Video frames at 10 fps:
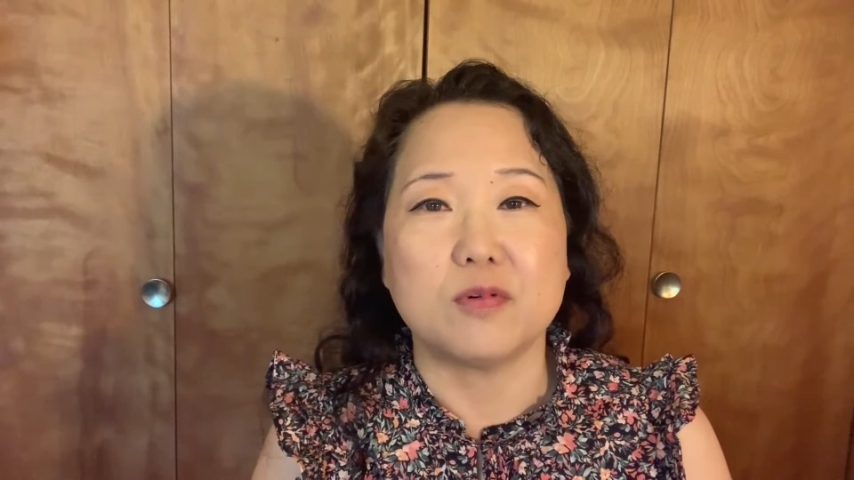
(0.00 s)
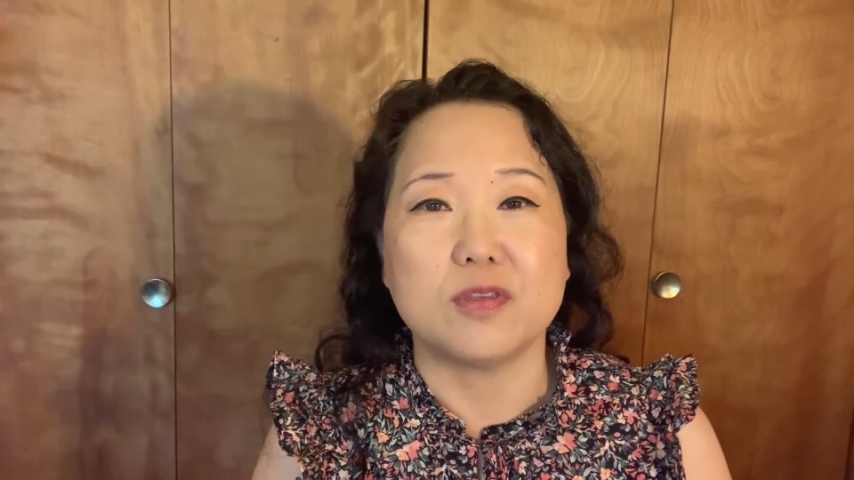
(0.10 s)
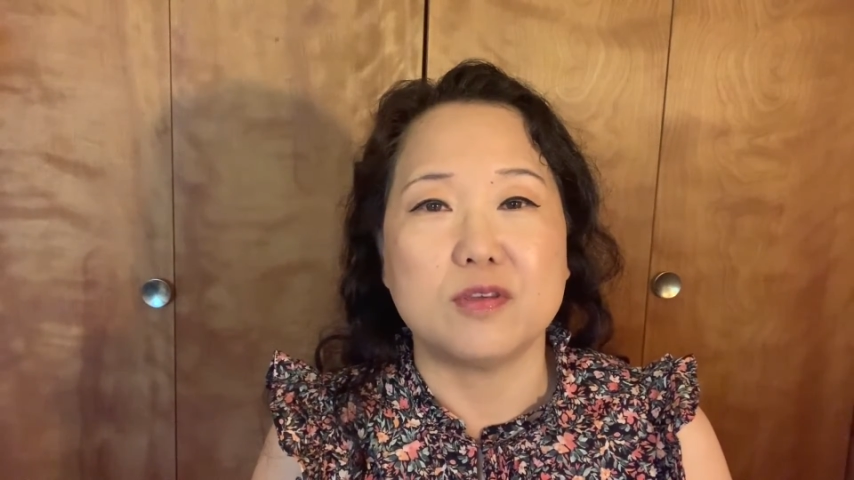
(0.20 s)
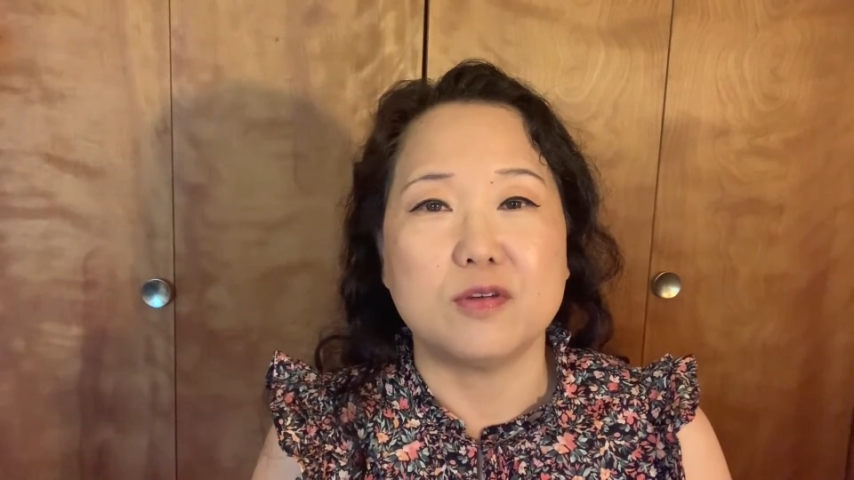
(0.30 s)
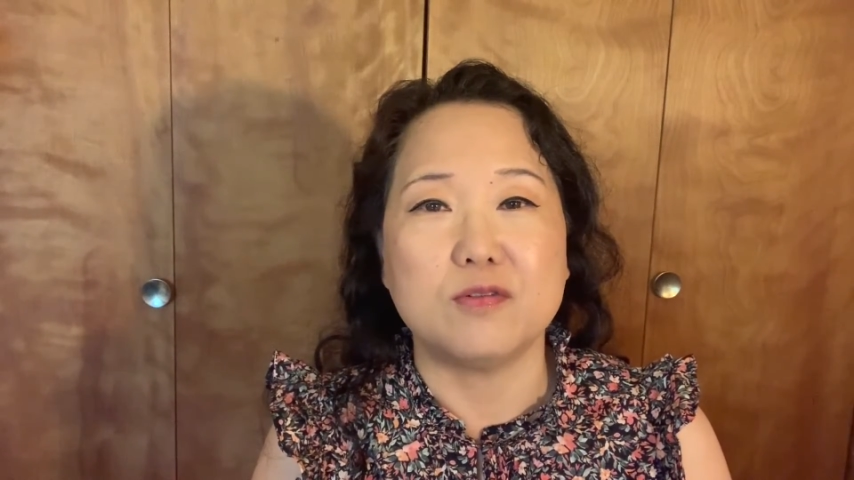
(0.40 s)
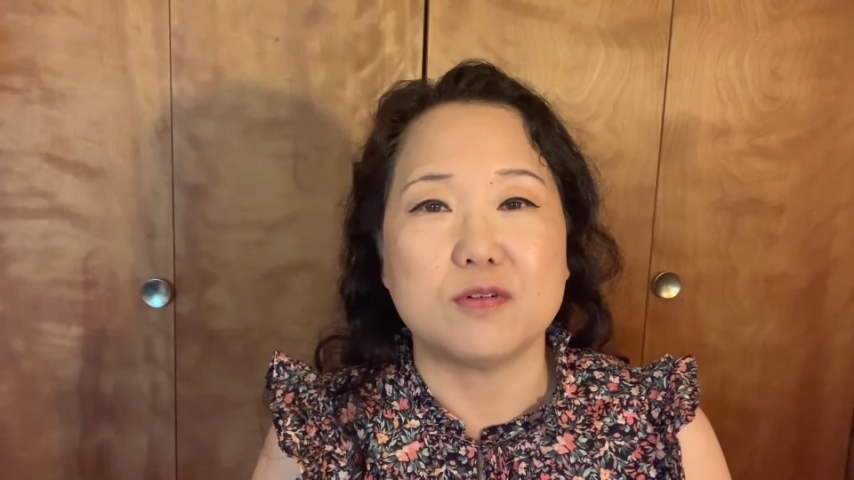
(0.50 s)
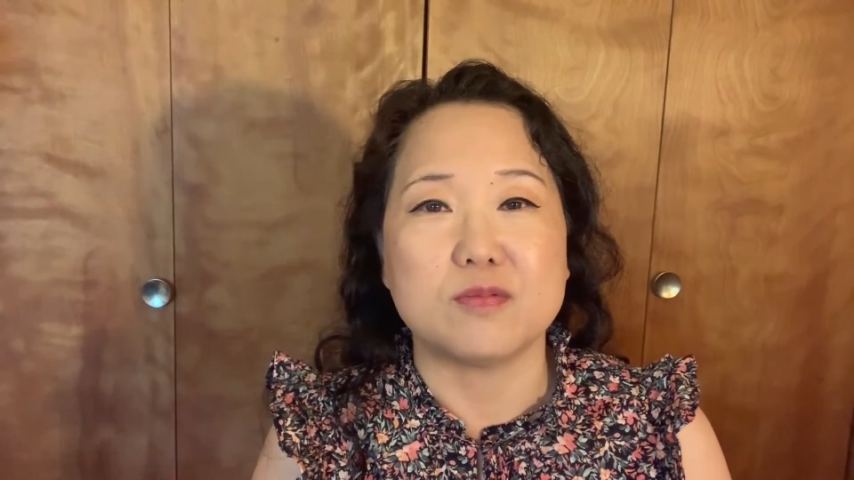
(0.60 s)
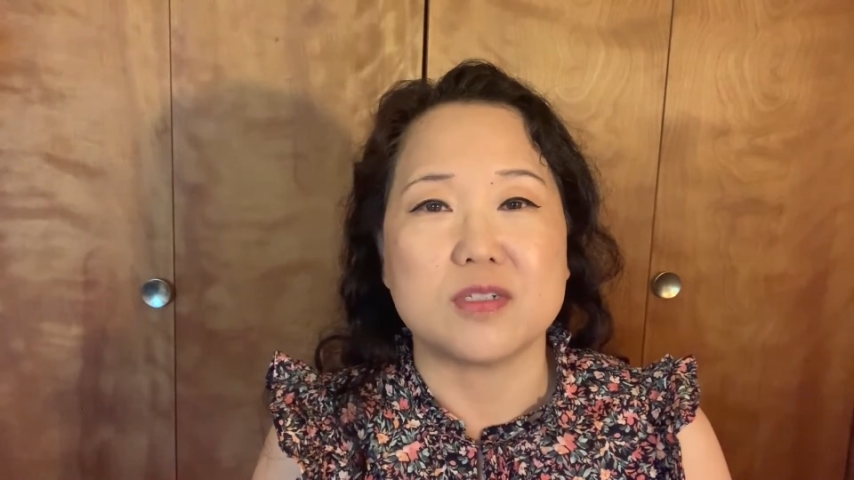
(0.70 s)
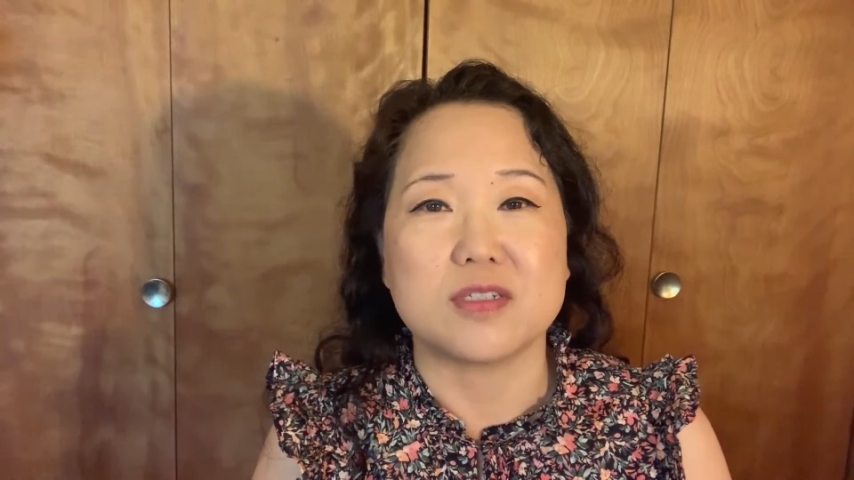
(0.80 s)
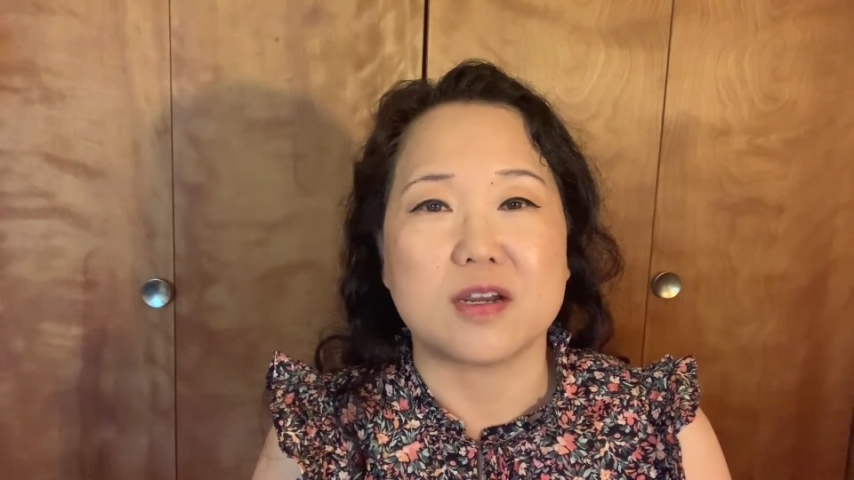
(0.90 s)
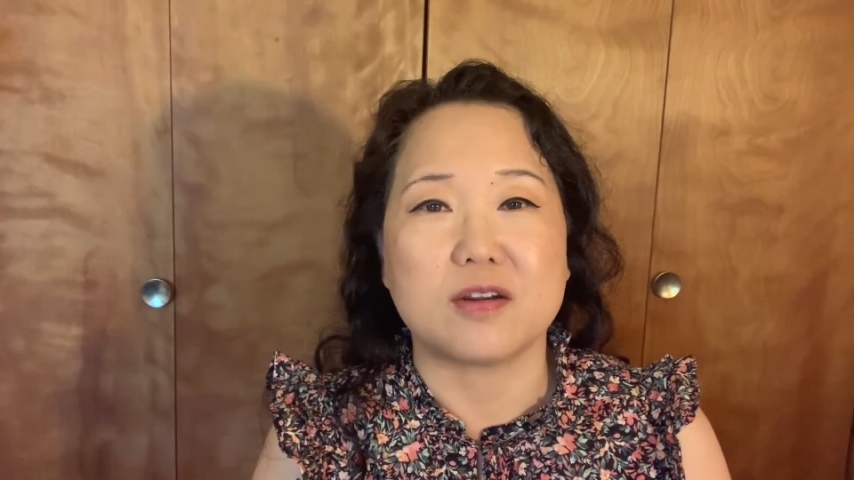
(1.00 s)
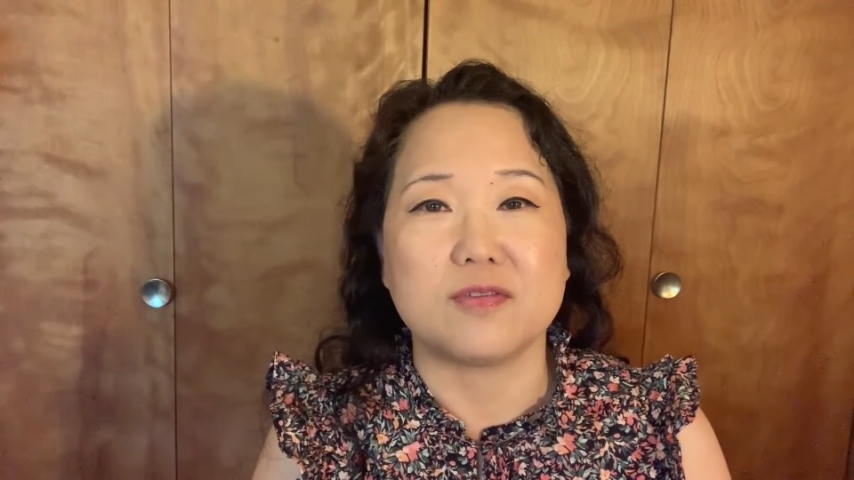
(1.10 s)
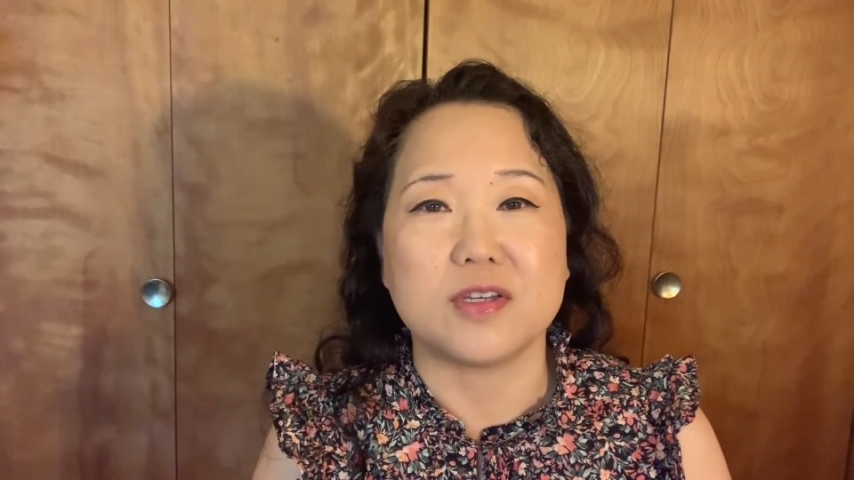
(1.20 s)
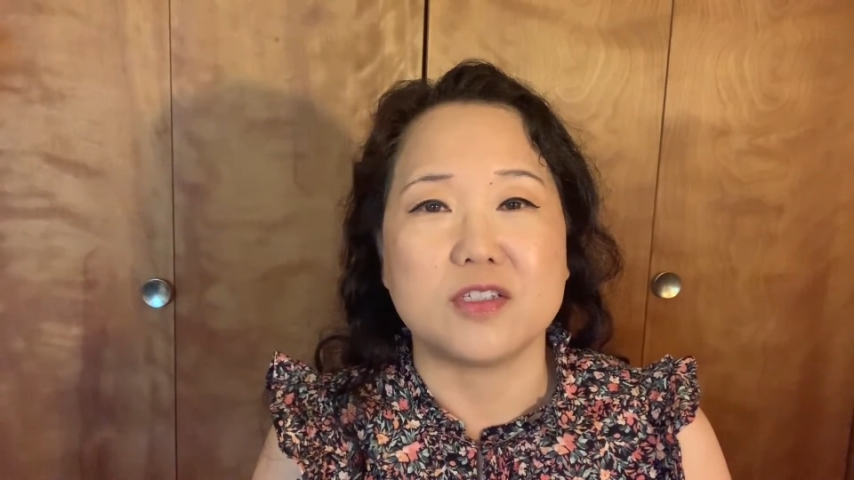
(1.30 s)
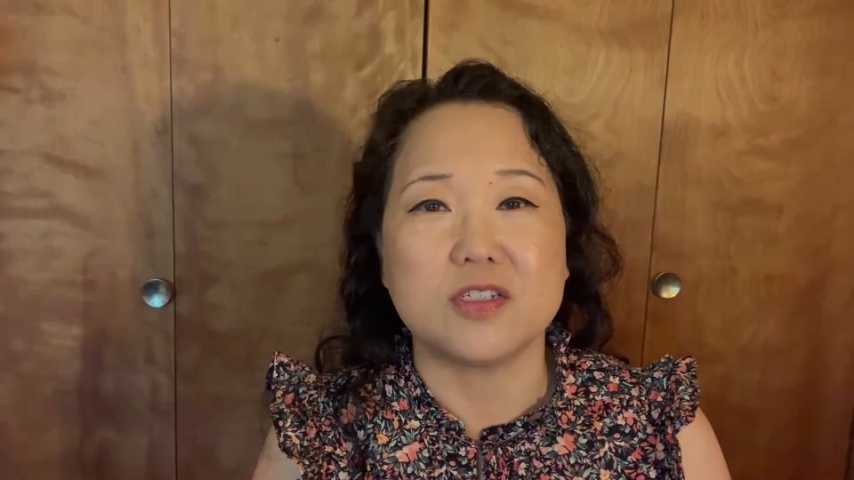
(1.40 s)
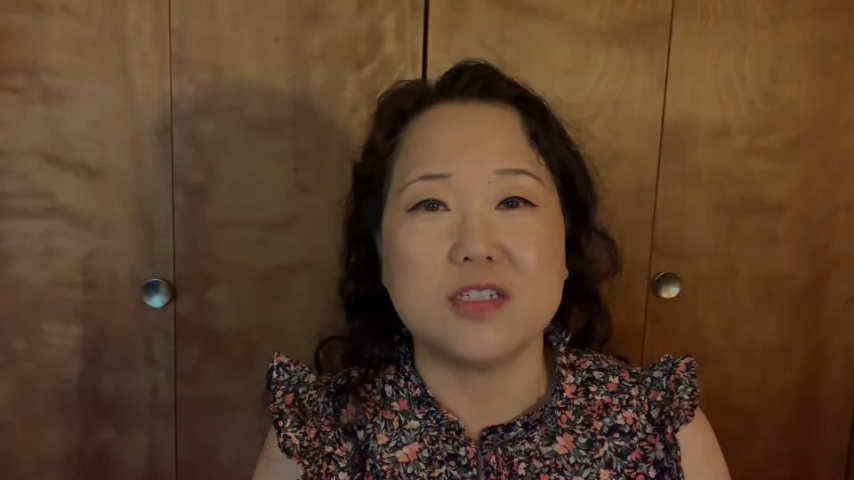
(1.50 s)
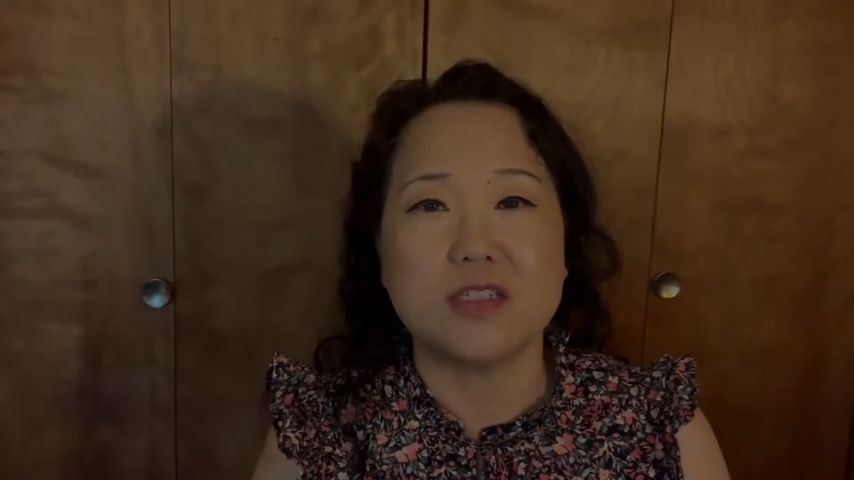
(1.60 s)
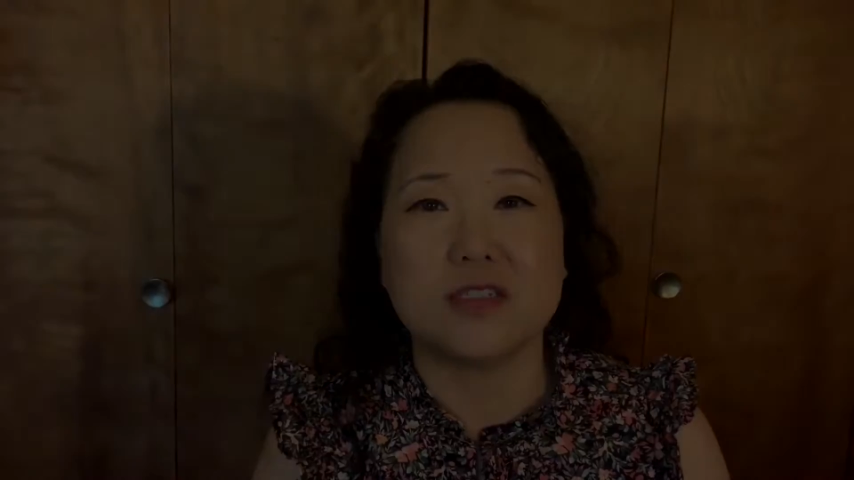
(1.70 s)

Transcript: with you from Desire of Ages.